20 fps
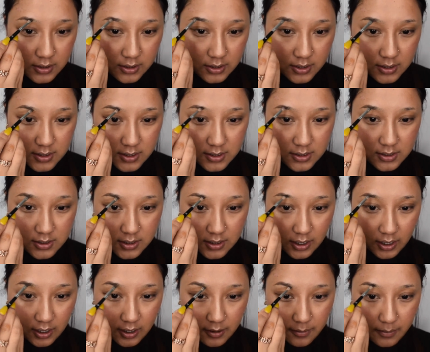because
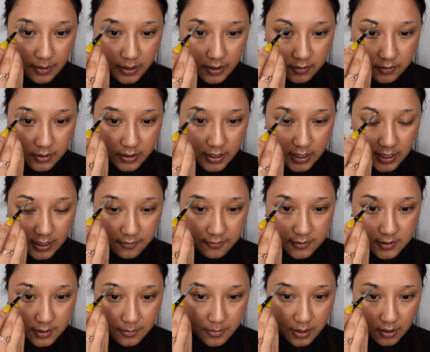I already have
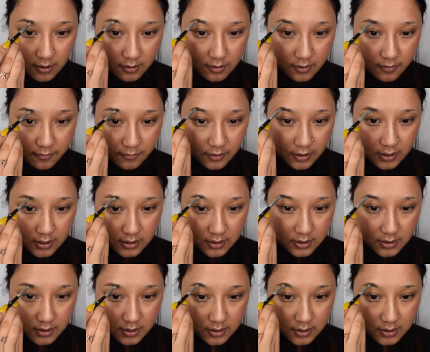some hair up front.